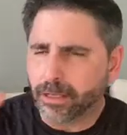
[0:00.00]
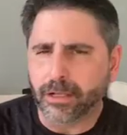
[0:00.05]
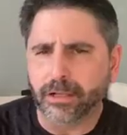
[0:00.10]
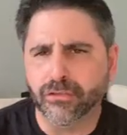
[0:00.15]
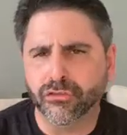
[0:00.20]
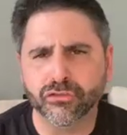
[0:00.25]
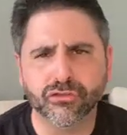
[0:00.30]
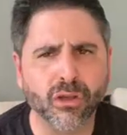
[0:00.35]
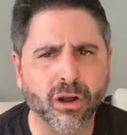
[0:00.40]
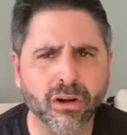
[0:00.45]

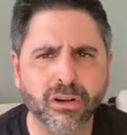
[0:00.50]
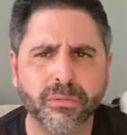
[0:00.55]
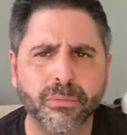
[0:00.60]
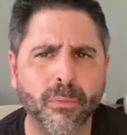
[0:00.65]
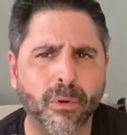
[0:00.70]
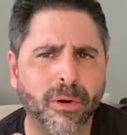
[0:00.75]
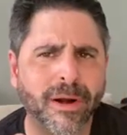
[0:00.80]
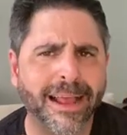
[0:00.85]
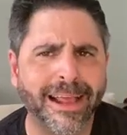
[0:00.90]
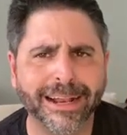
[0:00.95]
starts
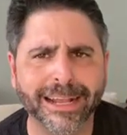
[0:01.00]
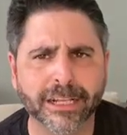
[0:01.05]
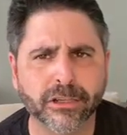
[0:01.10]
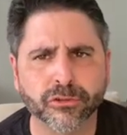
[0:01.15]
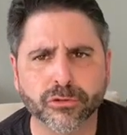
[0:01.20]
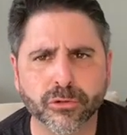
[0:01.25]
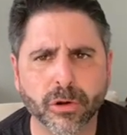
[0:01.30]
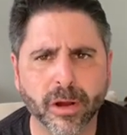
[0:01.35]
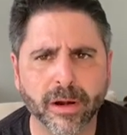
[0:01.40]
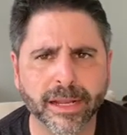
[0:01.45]
more
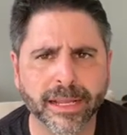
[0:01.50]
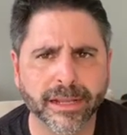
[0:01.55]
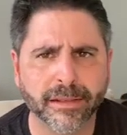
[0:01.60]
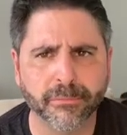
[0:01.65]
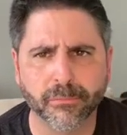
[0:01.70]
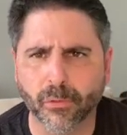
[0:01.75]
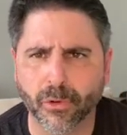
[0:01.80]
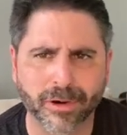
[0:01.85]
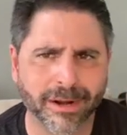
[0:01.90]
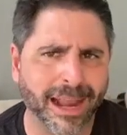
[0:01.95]
electronic,
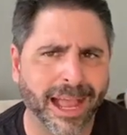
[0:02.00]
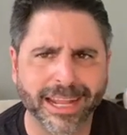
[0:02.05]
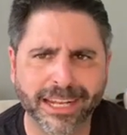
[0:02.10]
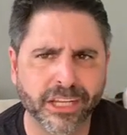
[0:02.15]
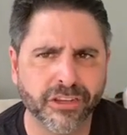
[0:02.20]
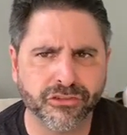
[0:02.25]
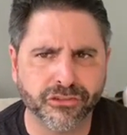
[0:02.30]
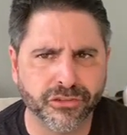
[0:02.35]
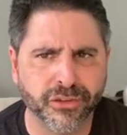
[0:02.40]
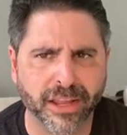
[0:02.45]
more Nine
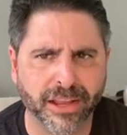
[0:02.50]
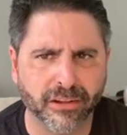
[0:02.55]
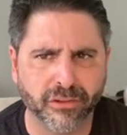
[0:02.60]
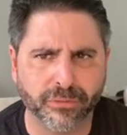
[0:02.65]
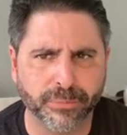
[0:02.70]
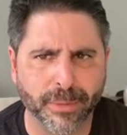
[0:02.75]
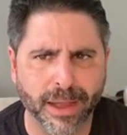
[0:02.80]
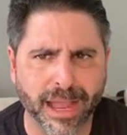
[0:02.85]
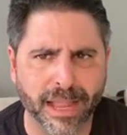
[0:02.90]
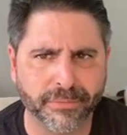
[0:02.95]
Inch Nails
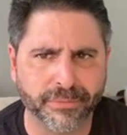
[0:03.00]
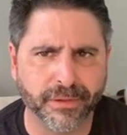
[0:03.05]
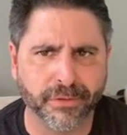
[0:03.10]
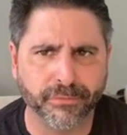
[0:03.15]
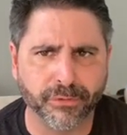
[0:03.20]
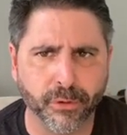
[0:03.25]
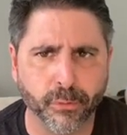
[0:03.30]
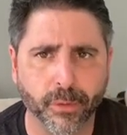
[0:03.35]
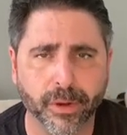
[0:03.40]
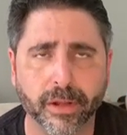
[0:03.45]
vibes, if
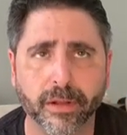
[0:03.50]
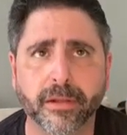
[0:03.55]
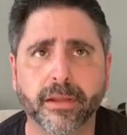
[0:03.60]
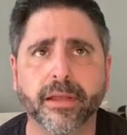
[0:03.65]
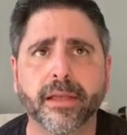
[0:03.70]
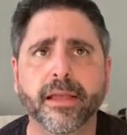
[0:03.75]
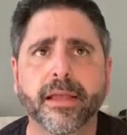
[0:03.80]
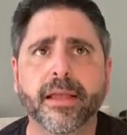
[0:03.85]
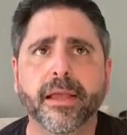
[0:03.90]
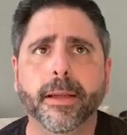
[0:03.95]
you will.
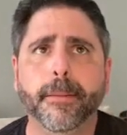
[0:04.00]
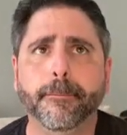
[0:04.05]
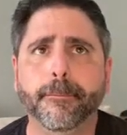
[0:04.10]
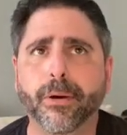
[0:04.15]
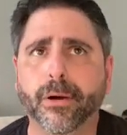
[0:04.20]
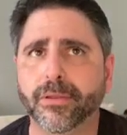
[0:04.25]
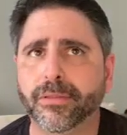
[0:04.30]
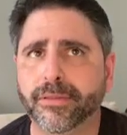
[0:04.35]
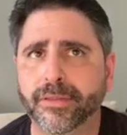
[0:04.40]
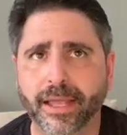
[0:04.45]

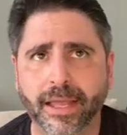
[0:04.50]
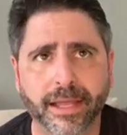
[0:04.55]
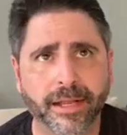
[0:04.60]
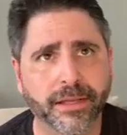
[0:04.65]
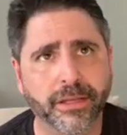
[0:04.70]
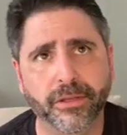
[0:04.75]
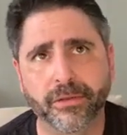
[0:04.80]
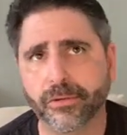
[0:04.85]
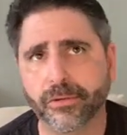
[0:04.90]
But then, you